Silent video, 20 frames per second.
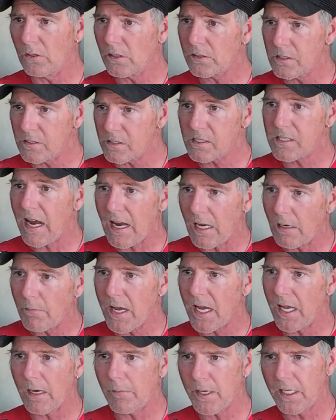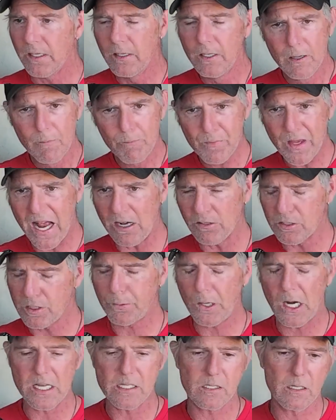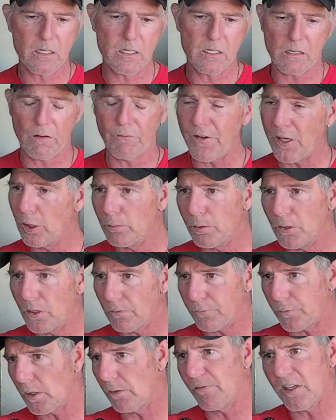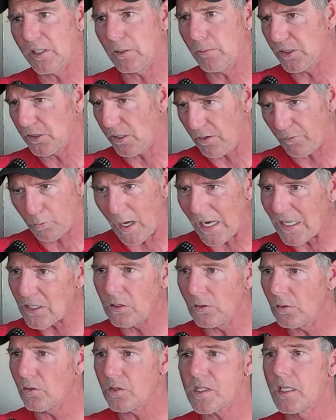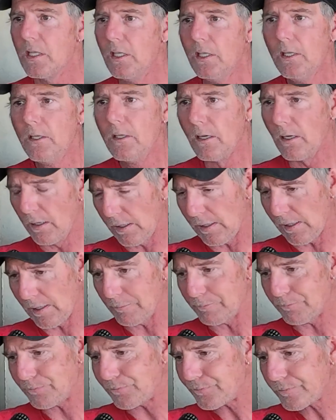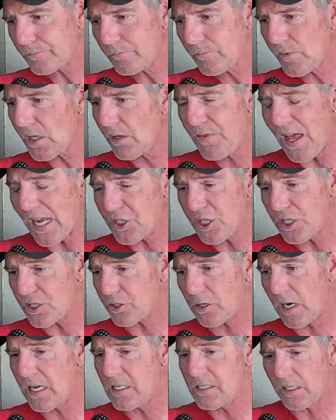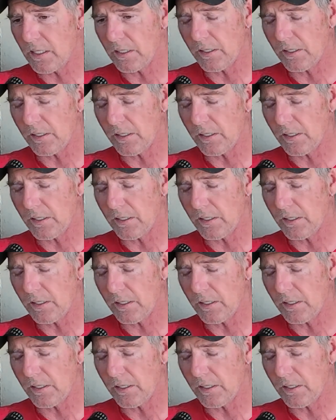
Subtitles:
It's insane, man. I mean, house prices, availability of rentals, that shit's crazy.